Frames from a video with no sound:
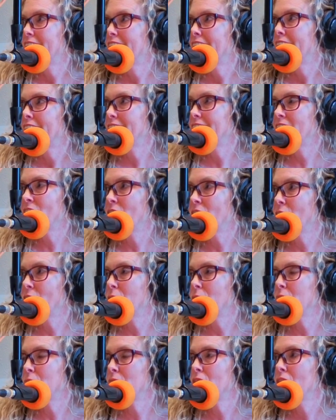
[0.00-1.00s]
headed
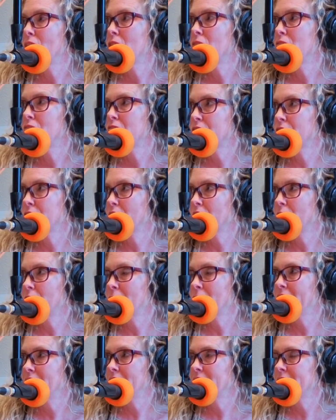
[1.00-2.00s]
home
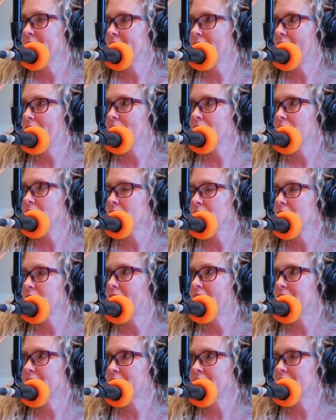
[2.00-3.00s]
from Haney's house
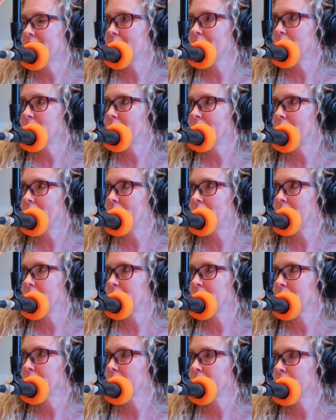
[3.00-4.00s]
at the same
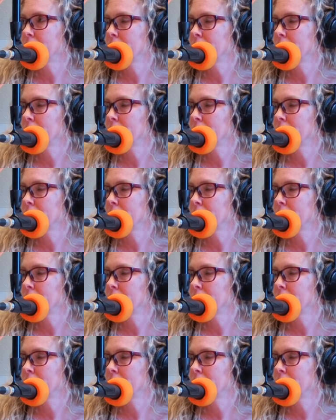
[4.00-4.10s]
time.